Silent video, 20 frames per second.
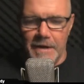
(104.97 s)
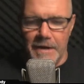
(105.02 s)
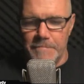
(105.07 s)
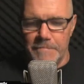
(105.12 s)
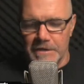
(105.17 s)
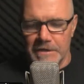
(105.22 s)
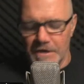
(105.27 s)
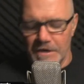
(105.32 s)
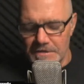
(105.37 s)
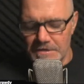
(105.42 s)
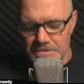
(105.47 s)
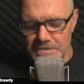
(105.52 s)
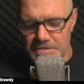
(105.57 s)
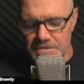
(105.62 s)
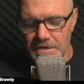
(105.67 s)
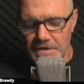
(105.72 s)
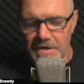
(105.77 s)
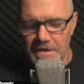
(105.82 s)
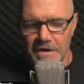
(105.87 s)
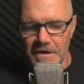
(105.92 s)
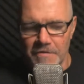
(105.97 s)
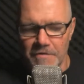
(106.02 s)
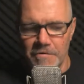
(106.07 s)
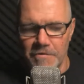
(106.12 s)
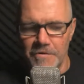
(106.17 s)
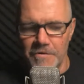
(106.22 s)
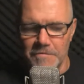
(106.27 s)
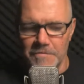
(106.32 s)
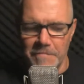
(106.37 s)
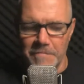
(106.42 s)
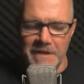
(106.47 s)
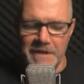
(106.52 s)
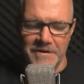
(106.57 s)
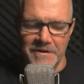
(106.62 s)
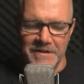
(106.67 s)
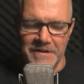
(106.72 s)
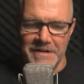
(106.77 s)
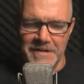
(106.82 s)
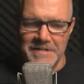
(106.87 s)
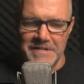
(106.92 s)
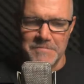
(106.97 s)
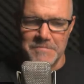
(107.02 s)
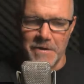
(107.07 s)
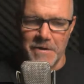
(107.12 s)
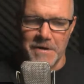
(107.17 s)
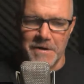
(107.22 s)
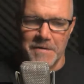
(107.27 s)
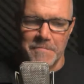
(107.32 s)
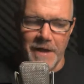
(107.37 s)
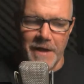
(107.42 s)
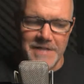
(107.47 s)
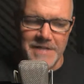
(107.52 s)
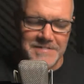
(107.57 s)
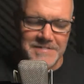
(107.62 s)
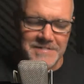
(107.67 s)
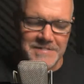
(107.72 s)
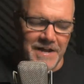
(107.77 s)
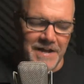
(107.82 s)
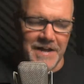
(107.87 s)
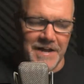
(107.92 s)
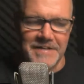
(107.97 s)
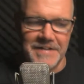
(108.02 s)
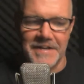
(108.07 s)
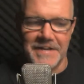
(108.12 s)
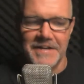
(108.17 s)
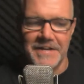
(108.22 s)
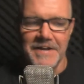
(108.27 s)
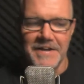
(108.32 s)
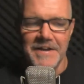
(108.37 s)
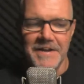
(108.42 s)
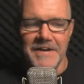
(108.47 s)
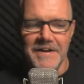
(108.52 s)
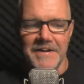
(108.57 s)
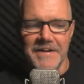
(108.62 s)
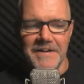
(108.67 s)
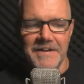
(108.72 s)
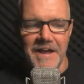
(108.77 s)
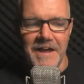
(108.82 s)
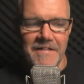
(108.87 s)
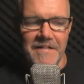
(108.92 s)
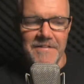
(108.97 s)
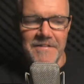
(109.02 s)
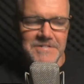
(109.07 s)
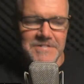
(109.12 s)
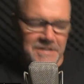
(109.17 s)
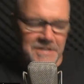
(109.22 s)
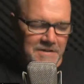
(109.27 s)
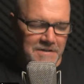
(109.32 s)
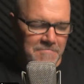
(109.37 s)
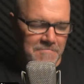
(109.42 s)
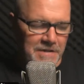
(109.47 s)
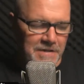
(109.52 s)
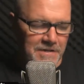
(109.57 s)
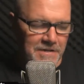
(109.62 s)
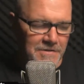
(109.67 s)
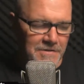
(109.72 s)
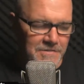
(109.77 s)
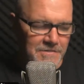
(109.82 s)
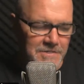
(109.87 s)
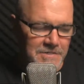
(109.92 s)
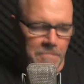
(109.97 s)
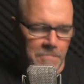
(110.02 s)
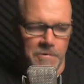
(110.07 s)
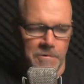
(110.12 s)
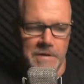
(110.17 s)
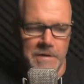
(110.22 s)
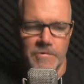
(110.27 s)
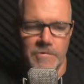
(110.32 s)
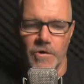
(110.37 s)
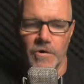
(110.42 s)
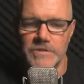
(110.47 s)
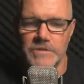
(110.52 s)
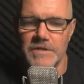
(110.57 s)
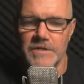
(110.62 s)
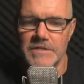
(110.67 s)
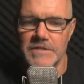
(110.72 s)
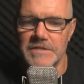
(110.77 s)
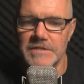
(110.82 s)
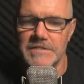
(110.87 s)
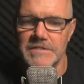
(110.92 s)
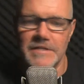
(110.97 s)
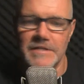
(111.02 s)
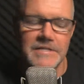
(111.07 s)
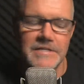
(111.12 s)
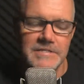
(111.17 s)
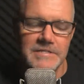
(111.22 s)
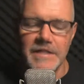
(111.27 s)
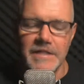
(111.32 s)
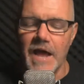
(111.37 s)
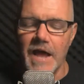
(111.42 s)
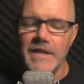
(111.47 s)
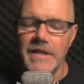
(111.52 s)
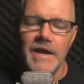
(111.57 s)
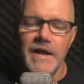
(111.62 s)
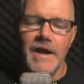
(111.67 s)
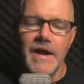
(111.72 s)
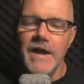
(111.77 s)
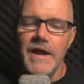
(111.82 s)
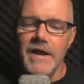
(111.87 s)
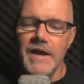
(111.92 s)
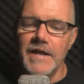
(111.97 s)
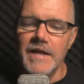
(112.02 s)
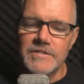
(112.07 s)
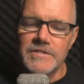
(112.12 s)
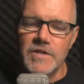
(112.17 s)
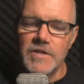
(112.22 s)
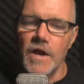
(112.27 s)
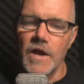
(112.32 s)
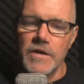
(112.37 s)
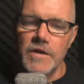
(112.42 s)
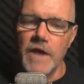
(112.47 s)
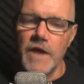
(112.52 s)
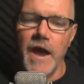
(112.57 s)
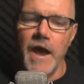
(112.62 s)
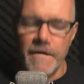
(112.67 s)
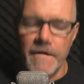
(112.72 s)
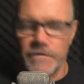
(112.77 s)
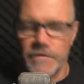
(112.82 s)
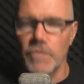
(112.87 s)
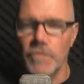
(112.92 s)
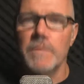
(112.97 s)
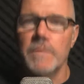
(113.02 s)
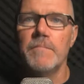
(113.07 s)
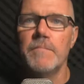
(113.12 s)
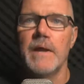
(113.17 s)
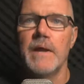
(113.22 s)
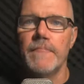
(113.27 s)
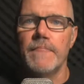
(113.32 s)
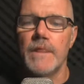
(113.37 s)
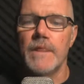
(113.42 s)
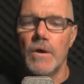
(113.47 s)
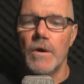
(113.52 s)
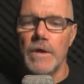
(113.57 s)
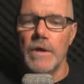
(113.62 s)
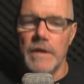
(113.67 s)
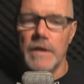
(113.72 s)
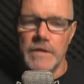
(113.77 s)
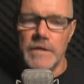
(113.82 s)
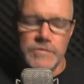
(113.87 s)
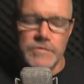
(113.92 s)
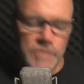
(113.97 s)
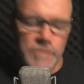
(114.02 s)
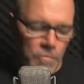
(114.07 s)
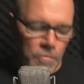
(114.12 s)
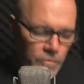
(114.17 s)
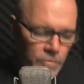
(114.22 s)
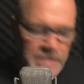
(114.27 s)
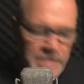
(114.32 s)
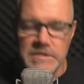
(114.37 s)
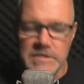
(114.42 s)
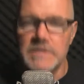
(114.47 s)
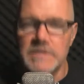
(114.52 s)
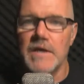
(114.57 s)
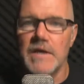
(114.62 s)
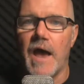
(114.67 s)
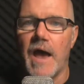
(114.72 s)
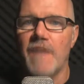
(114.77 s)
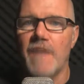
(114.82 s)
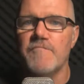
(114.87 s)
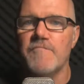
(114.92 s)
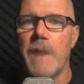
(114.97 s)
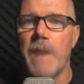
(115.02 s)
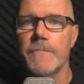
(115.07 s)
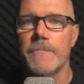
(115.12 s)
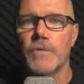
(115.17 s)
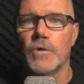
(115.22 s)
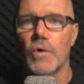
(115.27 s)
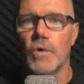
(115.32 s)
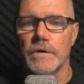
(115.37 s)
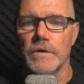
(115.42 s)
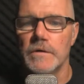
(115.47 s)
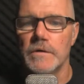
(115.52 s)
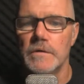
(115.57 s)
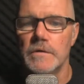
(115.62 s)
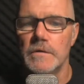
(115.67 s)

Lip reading: because Ruth Bader Ginsburg passed on, and now there's going to be a new Supreme Court justice and this and that. You have to admit, it's a reason to have popcorn,